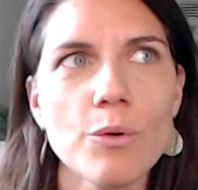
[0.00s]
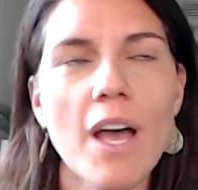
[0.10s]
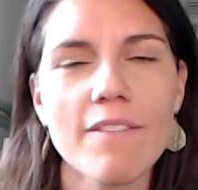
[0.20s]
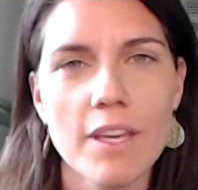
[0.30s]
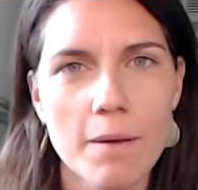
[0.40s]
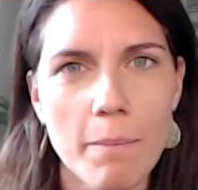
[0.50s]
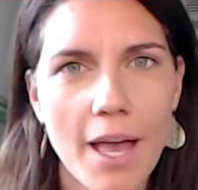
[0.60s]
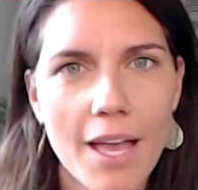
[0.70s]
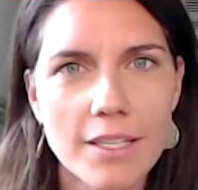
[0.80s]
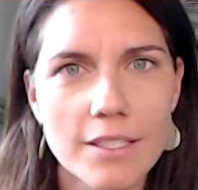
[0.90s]
have the
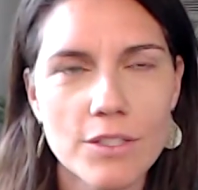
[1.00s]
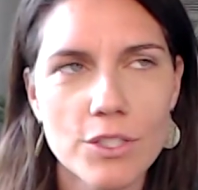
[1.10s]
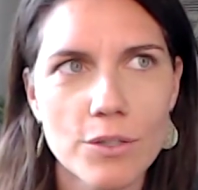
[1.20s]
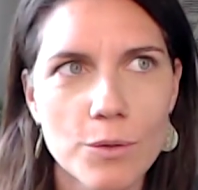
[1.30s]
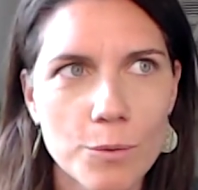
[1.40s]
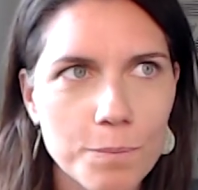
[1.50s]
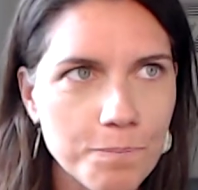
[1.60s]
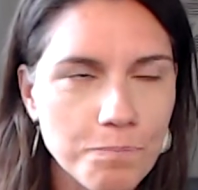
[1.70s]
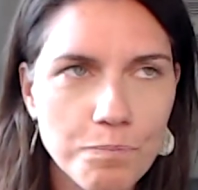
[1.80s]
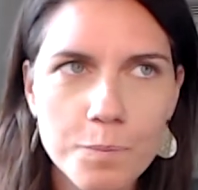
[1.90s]
impact to
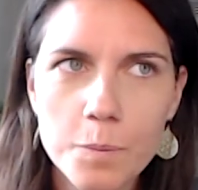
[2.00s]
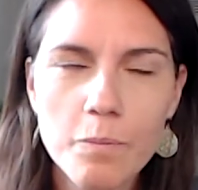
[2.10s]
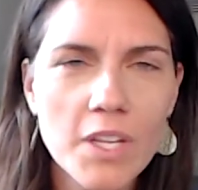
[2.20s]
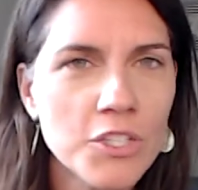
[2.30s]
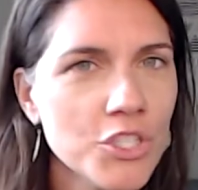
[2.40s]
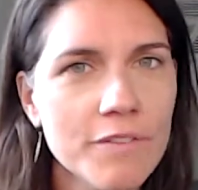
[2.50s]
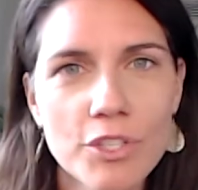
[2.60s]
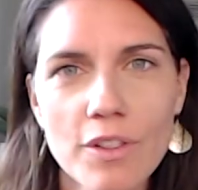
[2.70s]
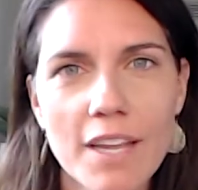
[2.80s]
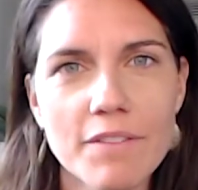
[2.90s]
shift
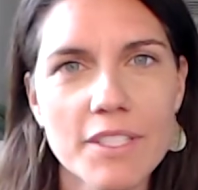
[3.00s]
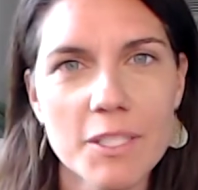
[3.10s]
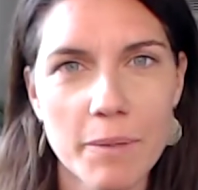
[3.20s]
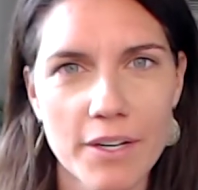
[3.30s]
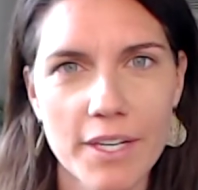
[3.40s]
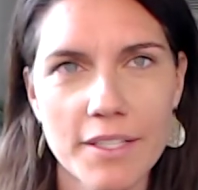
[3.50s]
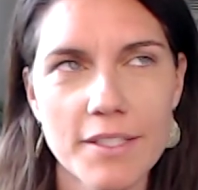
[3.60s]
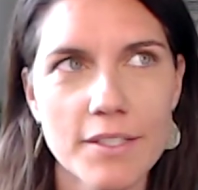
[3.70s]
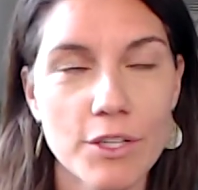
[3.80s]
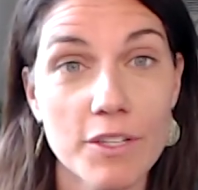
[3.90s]
your life
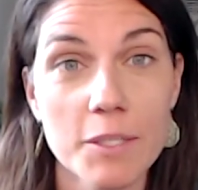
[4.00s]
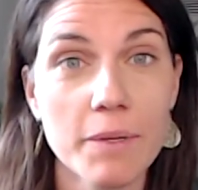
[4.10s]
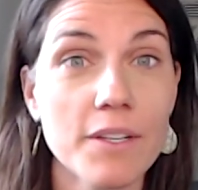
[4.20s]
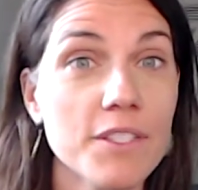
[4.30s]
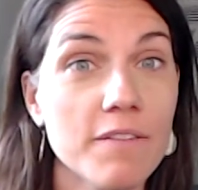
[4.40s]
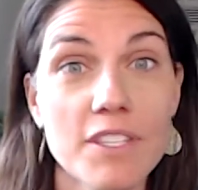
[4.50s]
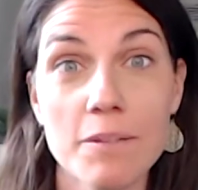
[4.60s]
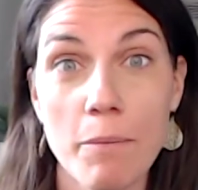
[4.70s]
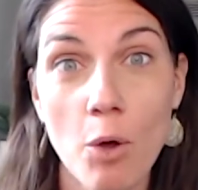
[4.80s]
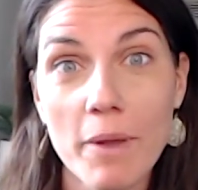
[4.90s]
experience, your experience of this
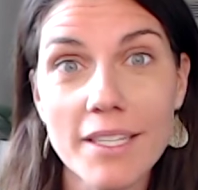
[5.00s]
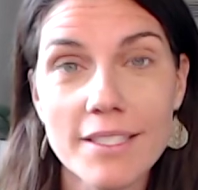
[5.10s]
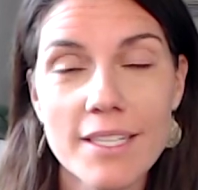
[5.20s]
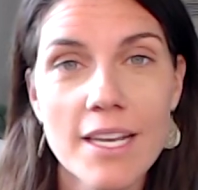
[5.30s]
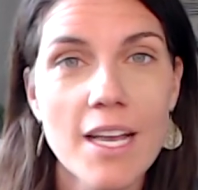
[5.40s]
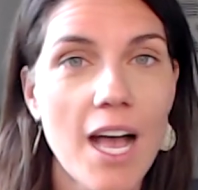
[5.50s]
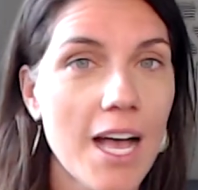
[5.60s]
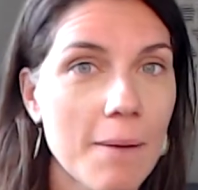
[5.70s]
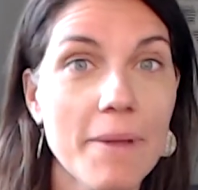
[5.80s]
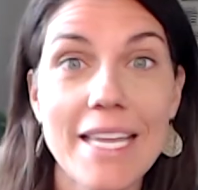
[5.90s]
moment,
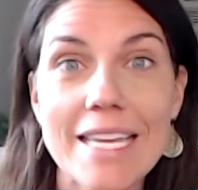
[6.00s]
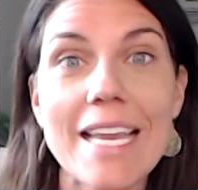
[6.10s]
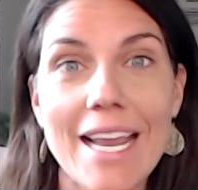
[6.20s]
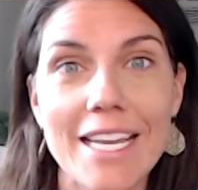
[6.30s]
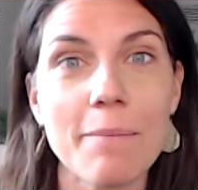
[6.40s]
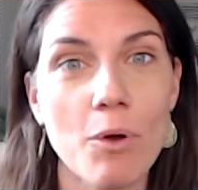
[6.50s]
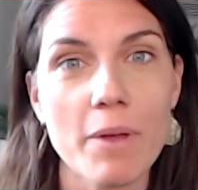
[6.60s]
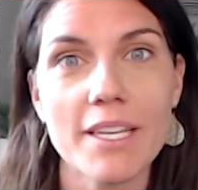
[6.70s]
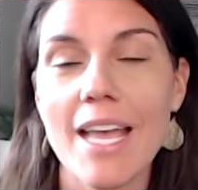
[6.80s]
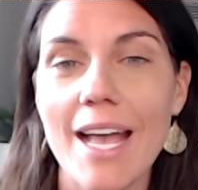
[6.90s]
in any
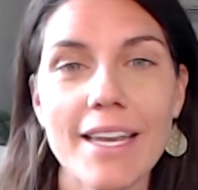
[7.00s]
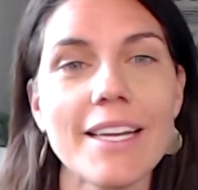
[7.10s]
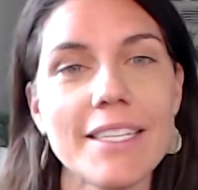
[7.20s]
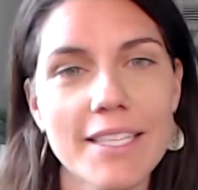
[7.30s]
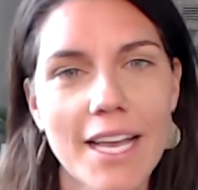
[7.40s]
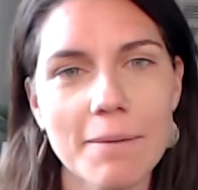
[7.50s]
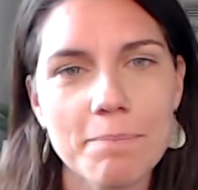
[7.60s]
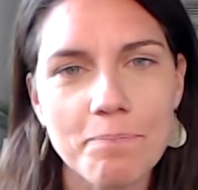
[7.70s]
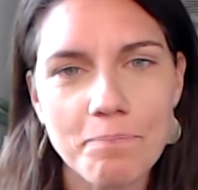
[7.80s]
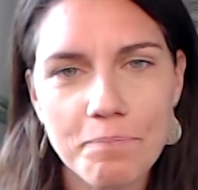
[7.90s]
moment at any time.
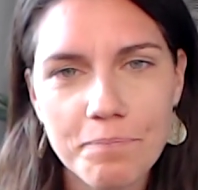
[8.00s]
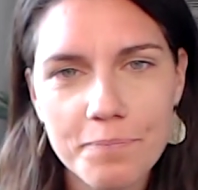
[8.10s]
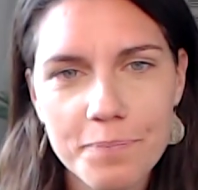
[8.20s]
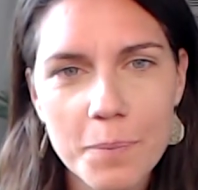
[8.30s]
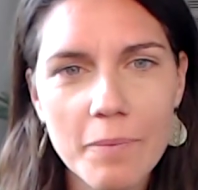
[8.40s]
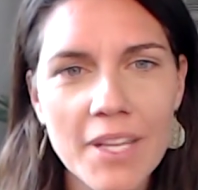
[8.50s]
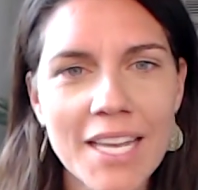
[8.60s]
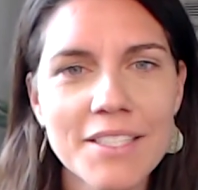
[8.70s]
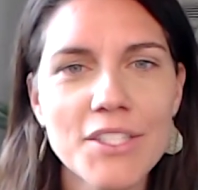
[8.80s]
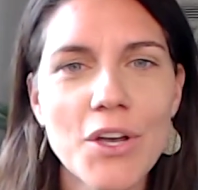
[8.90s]

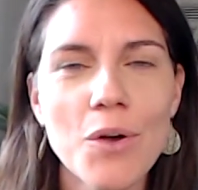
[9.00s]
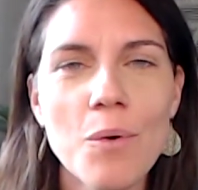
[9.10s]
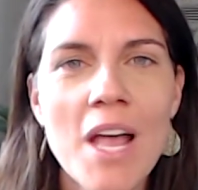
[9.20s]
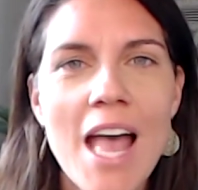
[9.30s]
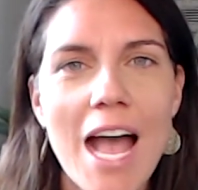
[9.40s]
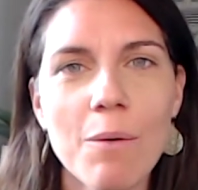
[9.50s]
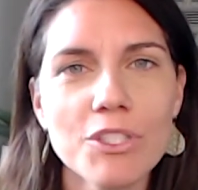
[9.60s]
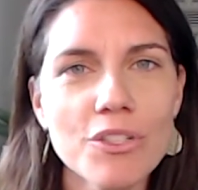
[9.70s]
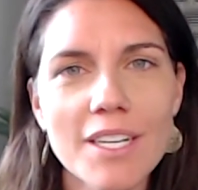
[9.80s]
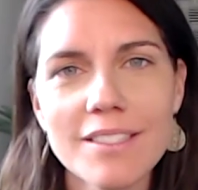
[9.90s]
And so I want
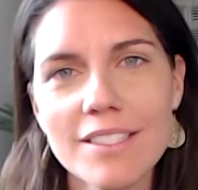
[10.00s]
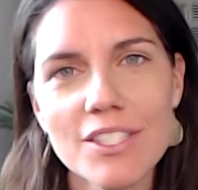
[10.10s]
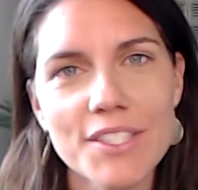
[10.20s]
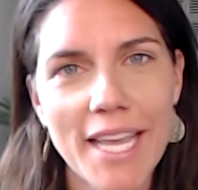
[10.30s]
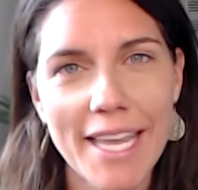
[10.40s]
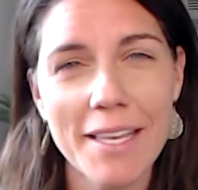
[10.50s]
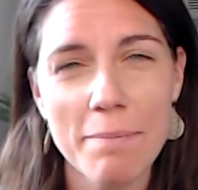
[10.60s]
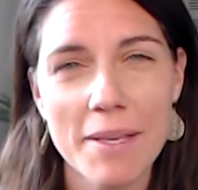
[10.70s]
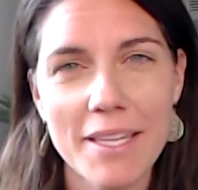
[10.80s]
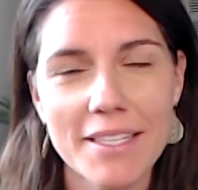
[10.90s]
you guys to just take a
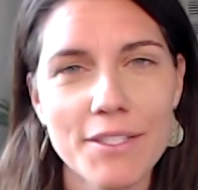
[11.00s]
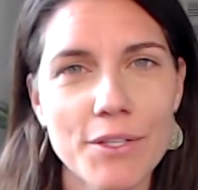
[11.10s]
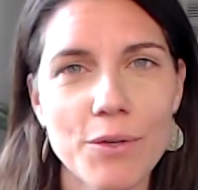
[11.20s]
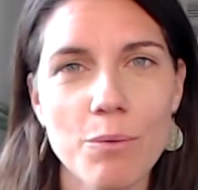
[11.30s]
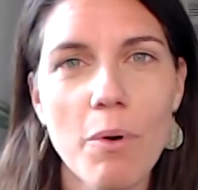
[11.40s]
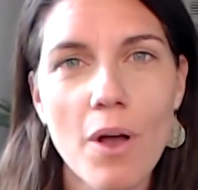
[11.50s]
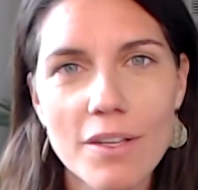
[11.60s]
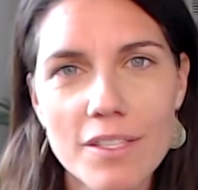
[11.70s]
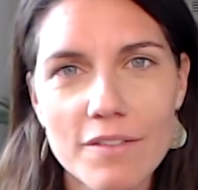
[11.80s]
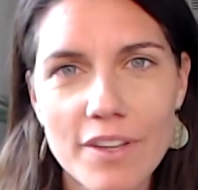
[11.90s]
minute to pause
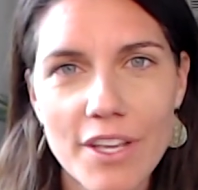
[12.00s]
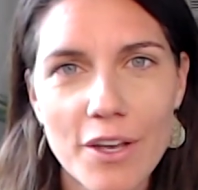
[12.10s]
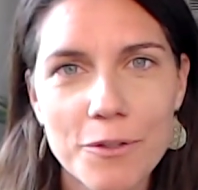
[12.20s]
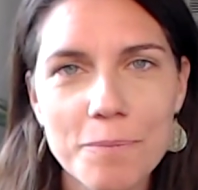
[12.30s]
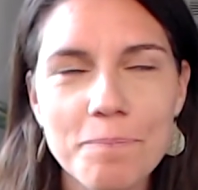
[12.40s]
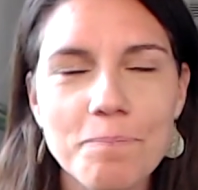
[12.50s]
this video,